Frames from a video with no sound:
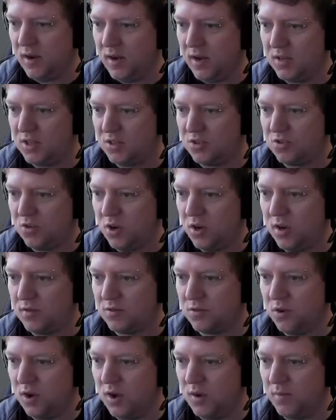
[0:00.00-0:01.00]
It just
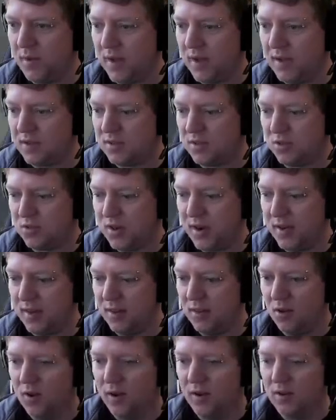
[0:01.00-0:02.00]
drives right past the train
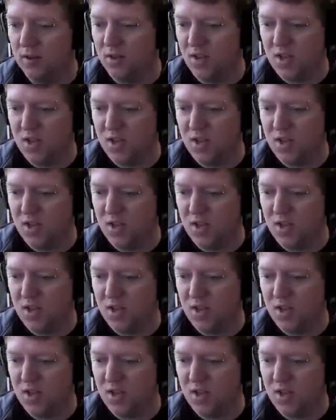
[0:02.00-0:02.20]
line.